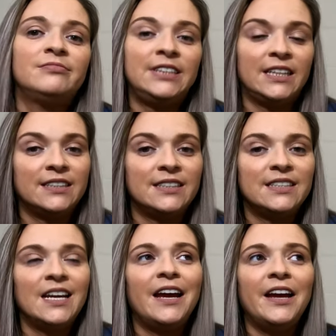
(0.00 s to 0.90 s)
yes.
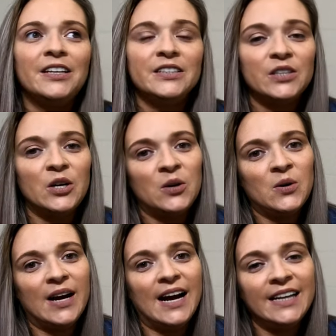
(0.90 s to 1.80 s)

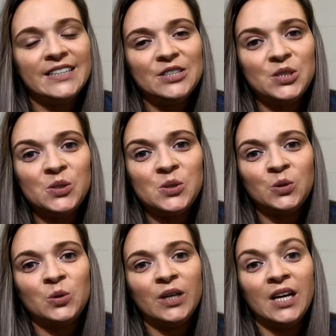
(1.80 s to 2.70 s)
So, I
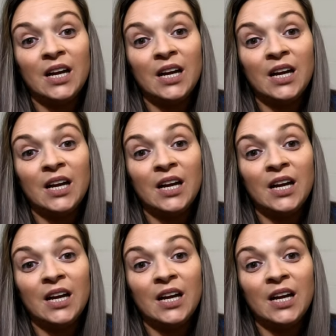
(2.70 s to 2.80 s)
do